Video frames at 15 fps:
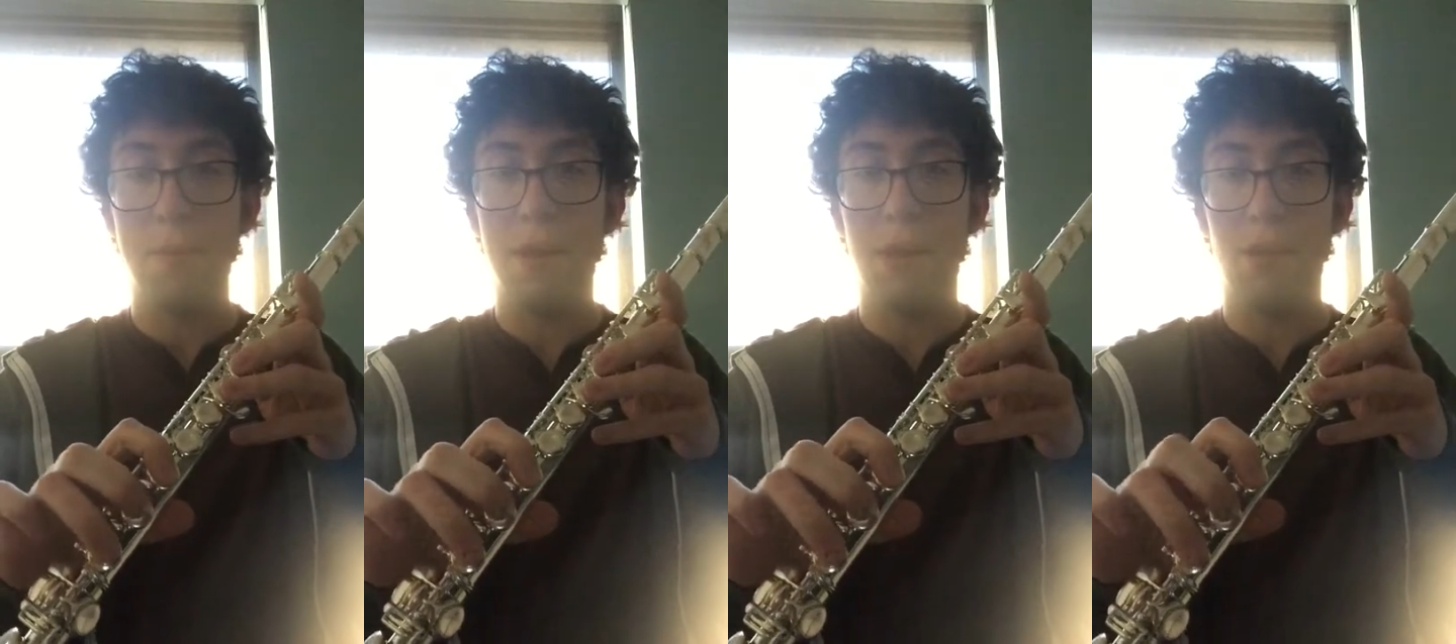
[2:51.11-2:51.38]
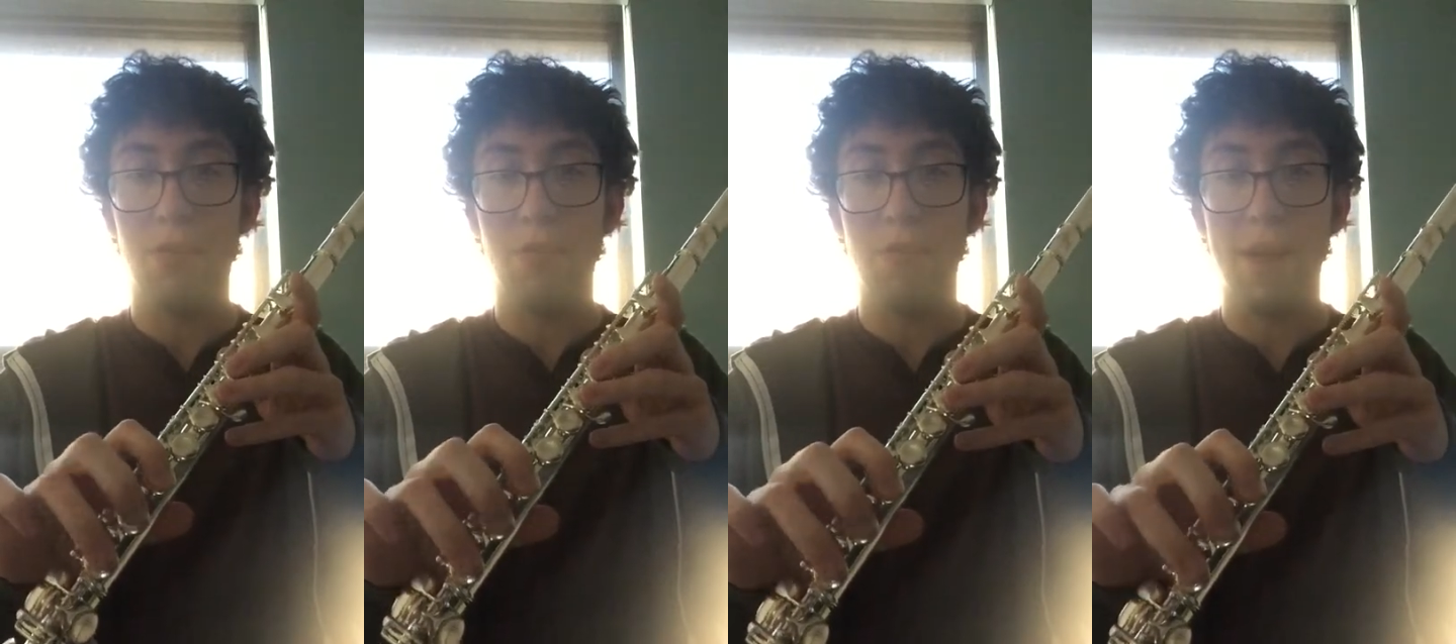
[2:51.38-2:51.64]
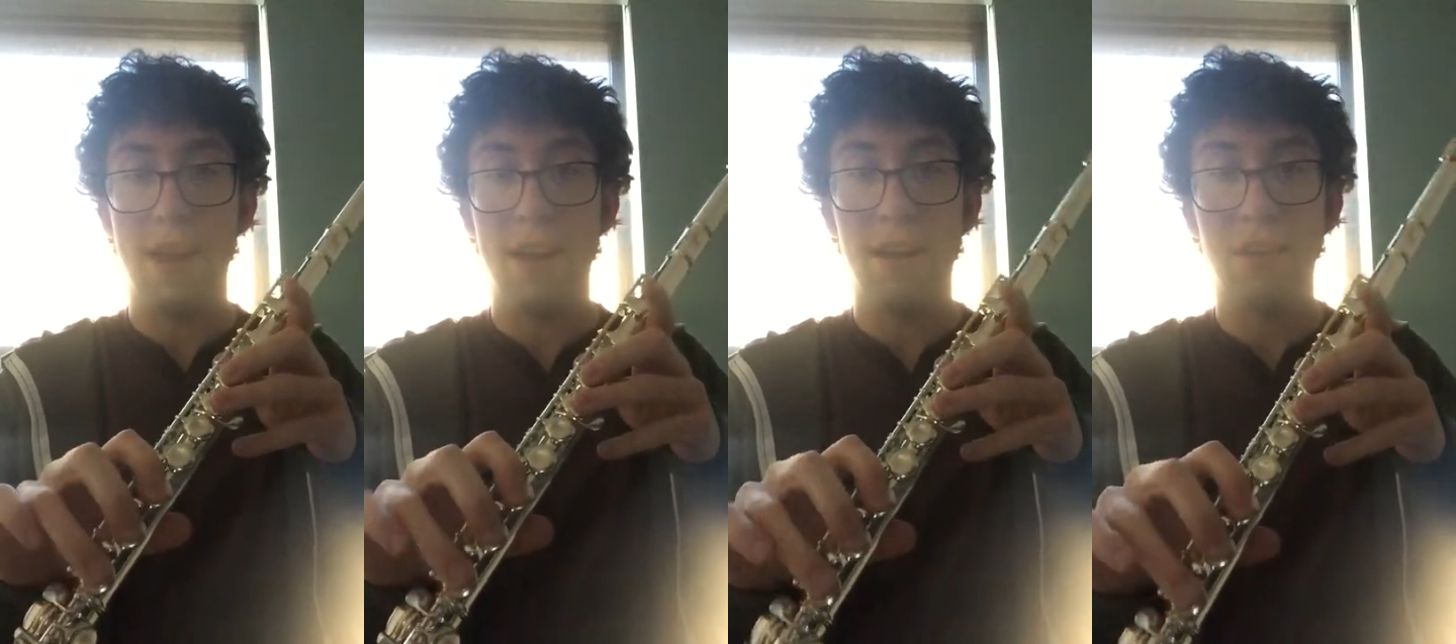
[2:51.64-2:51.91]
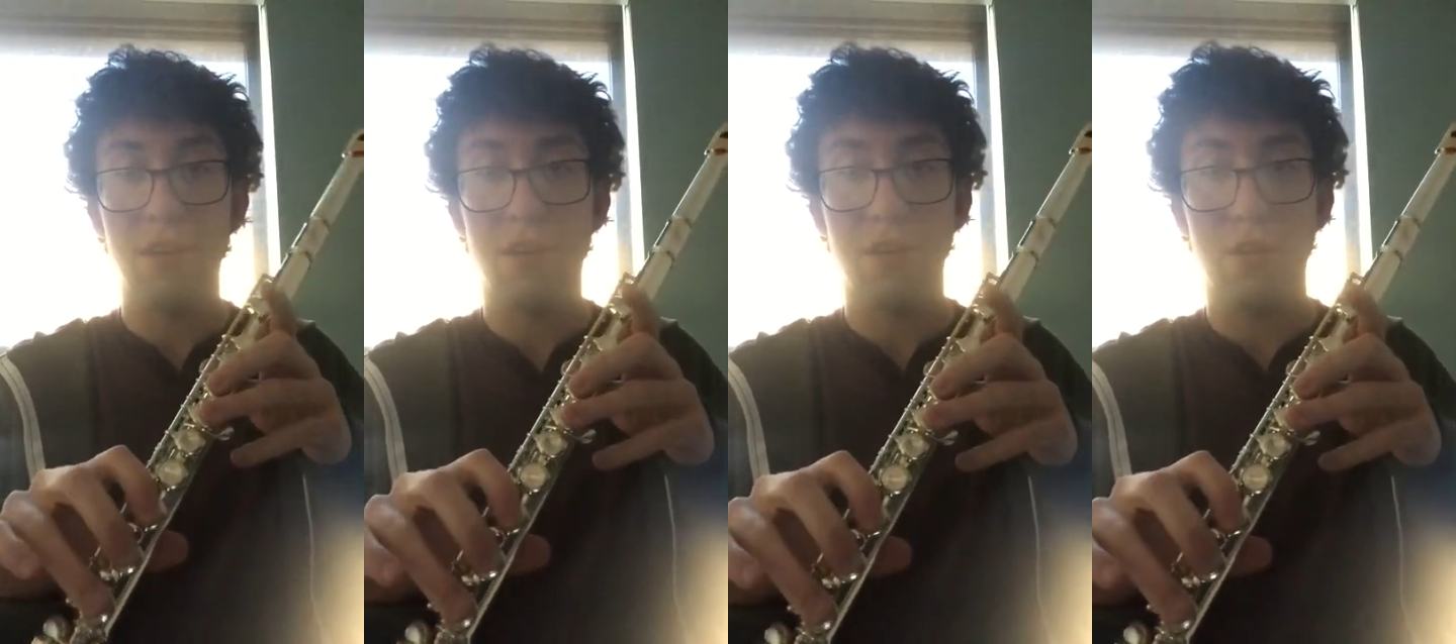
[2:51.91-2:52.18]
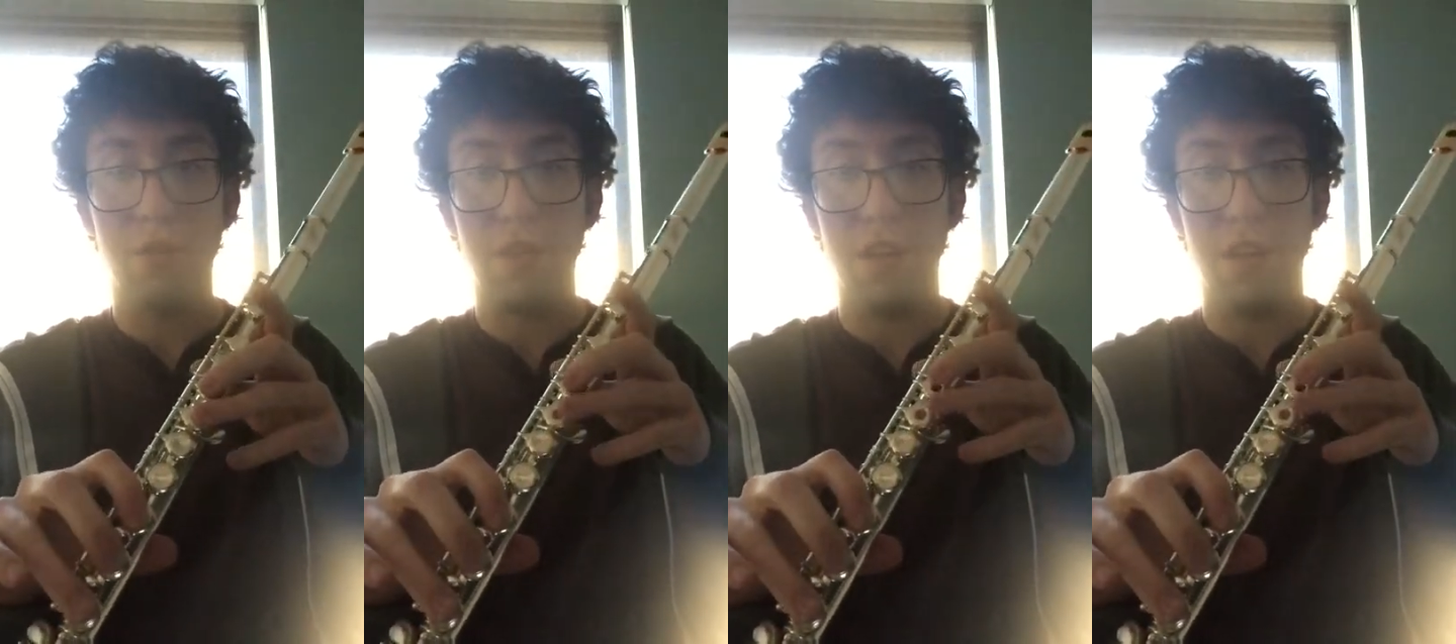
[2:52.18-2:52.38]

middle, ring. So